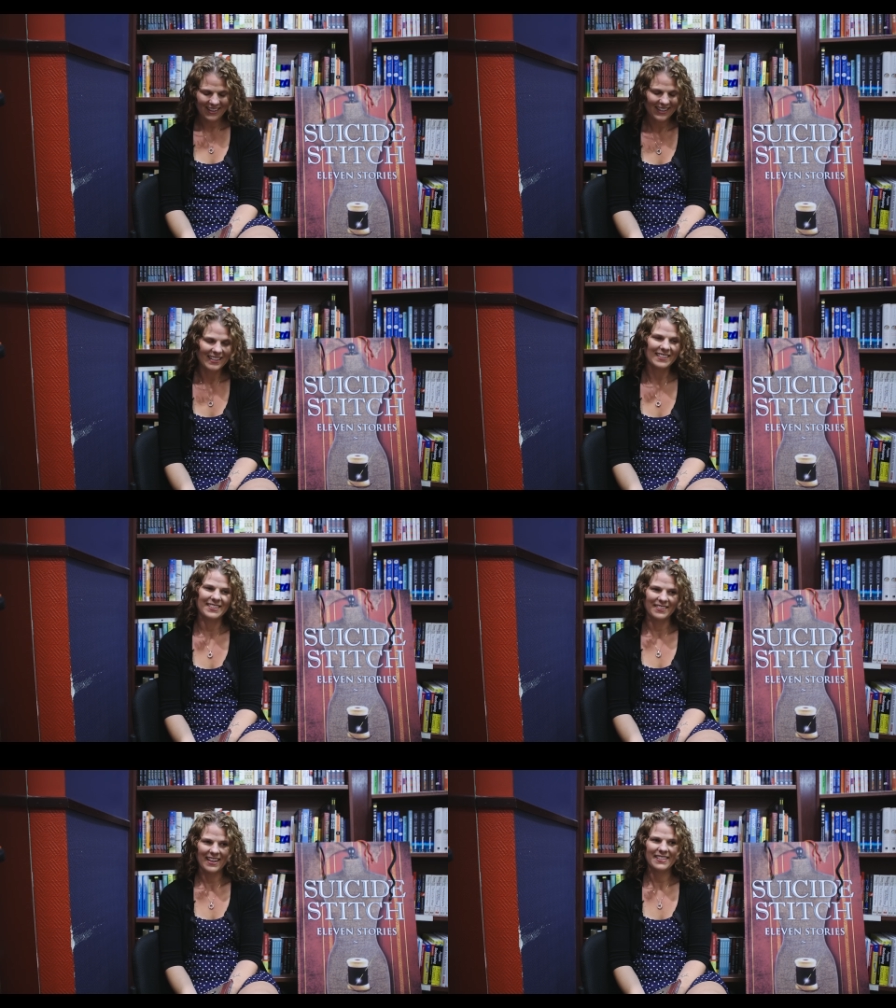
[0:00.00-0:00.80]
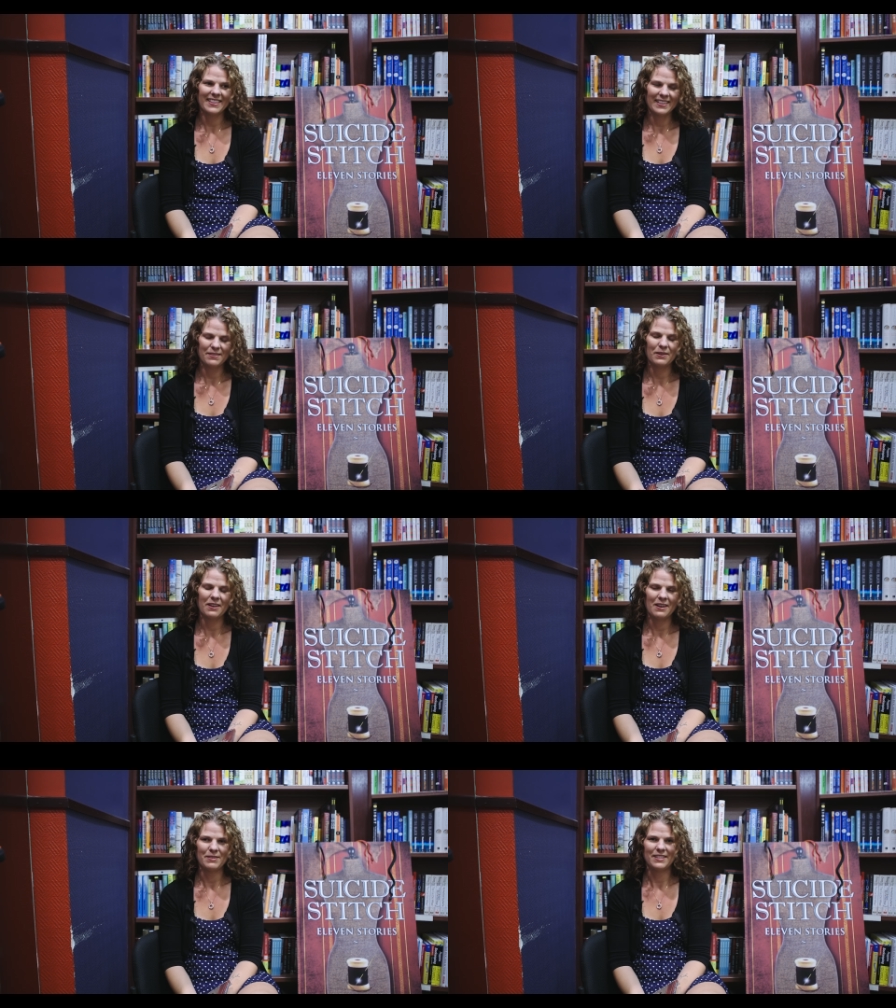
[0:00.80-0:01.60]
Yeah, so that's
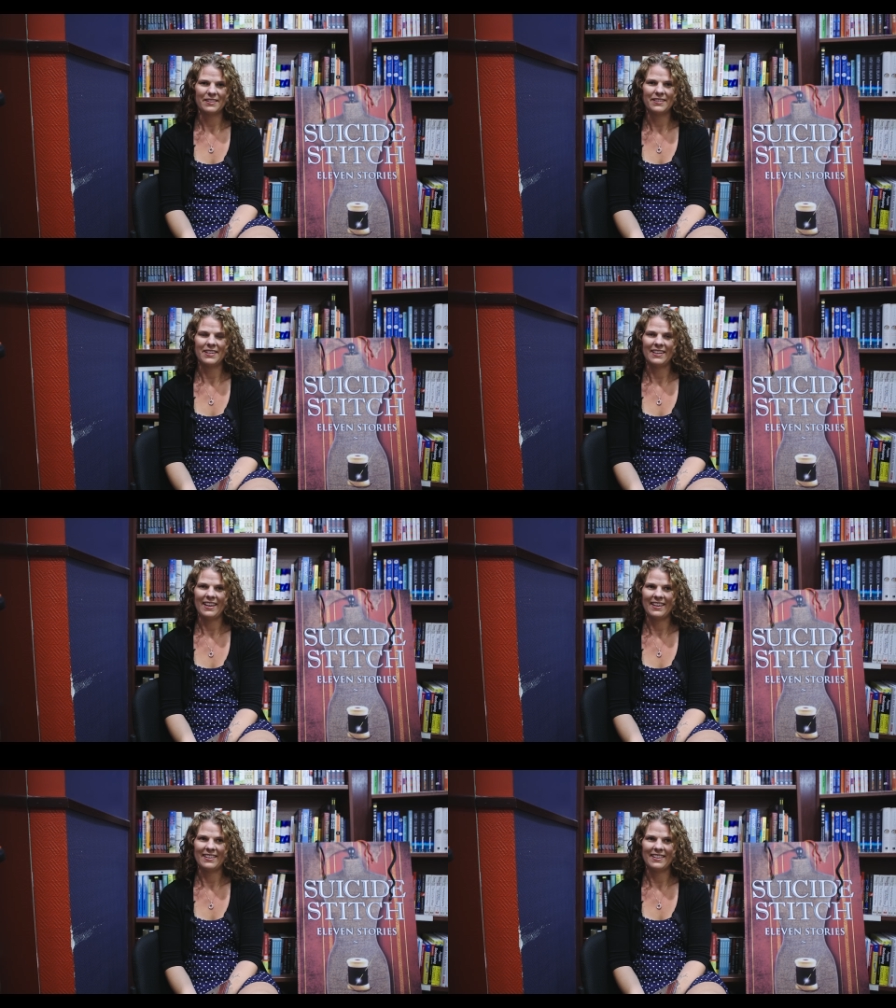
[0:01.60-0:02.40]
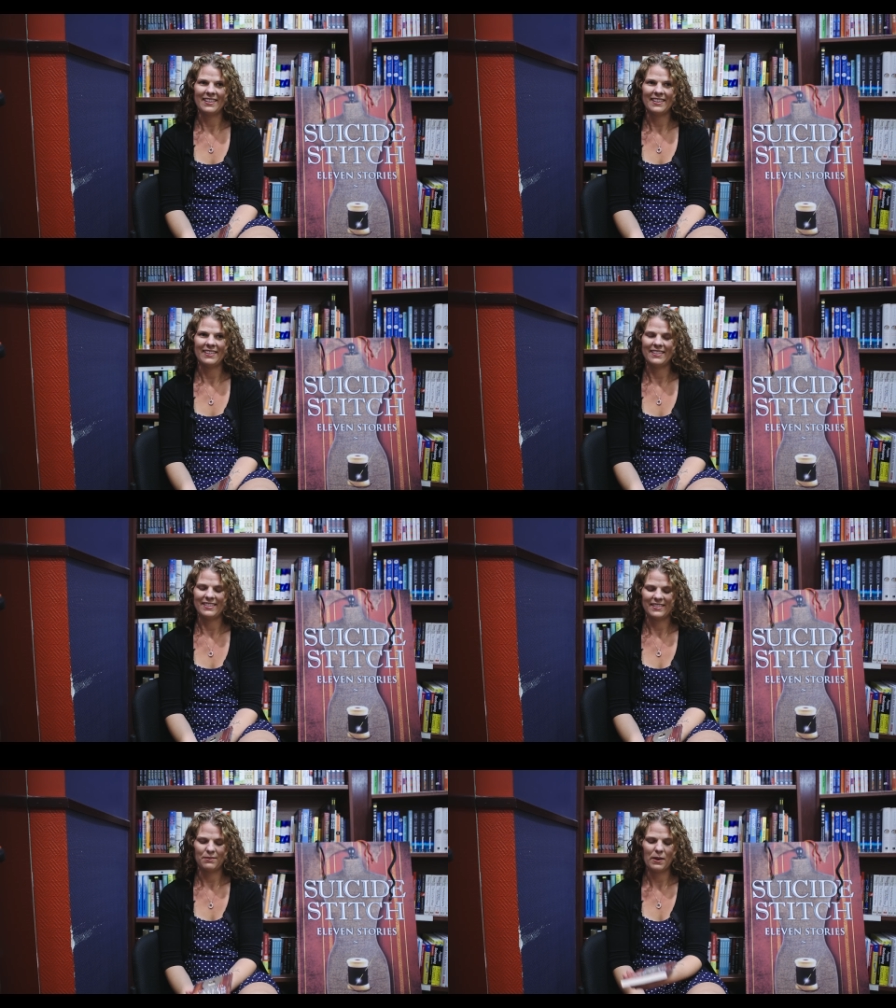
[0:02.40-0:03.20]
what got me started, and it
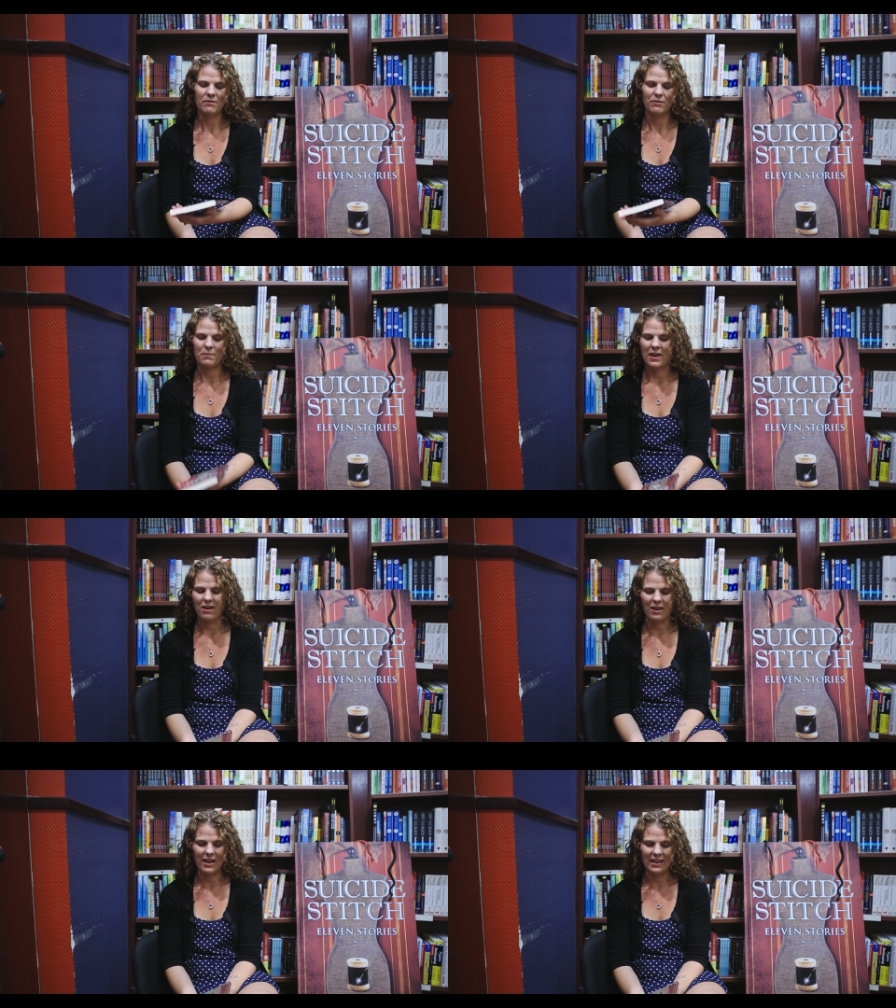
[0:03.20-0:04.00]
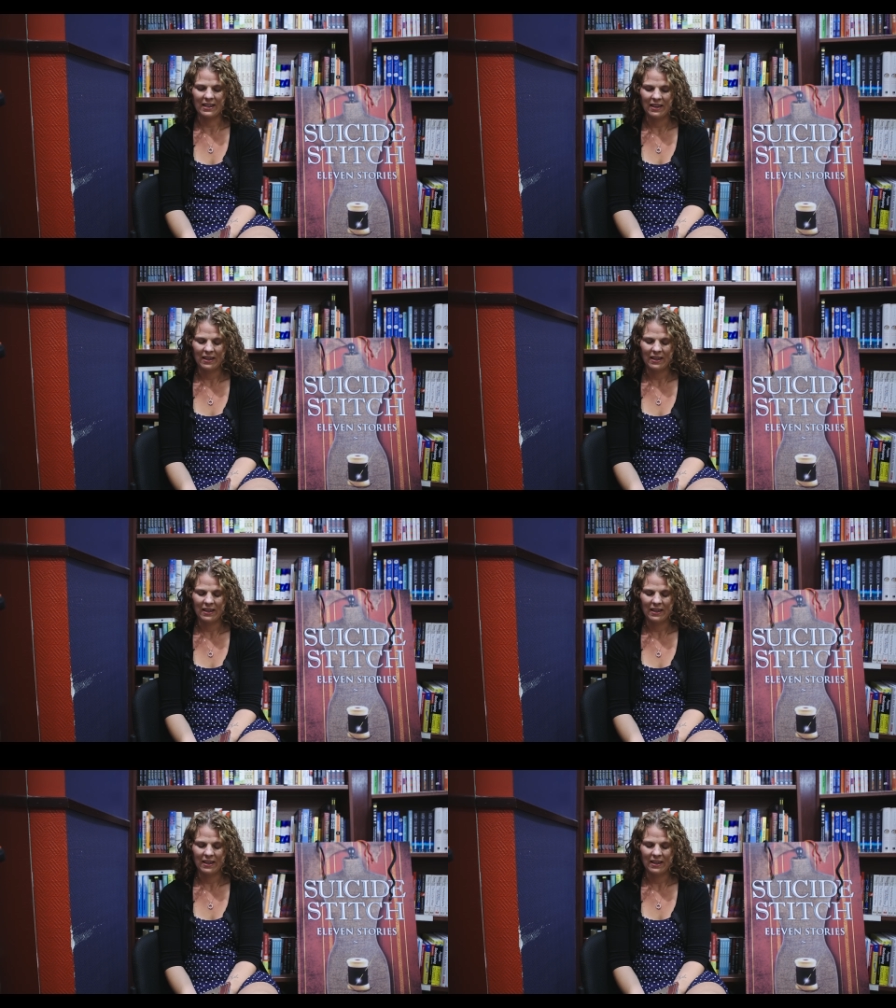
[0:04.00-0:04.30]
just went from there.